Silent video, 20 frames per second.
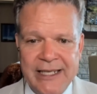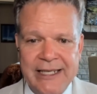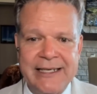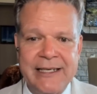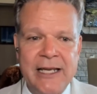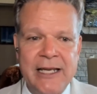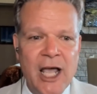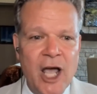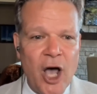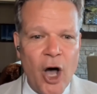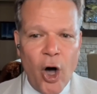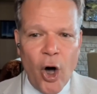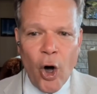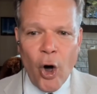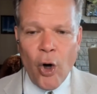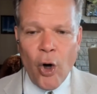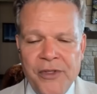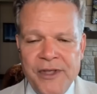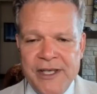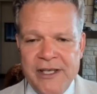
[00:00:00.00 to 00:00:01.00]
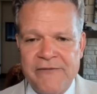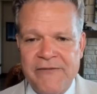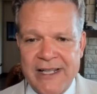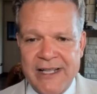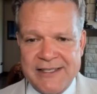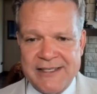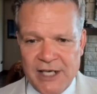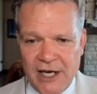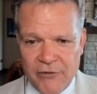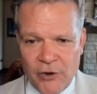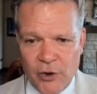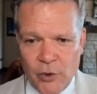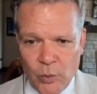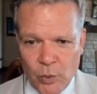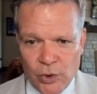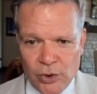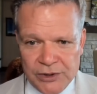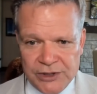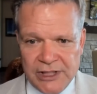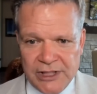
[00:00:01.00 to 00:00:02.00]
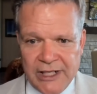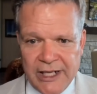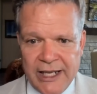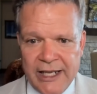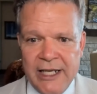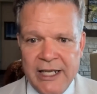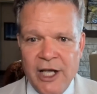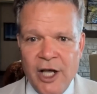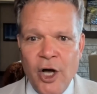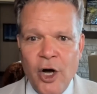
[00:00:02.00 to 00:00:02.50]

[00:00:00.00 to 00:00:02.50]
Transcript: and all events of our world today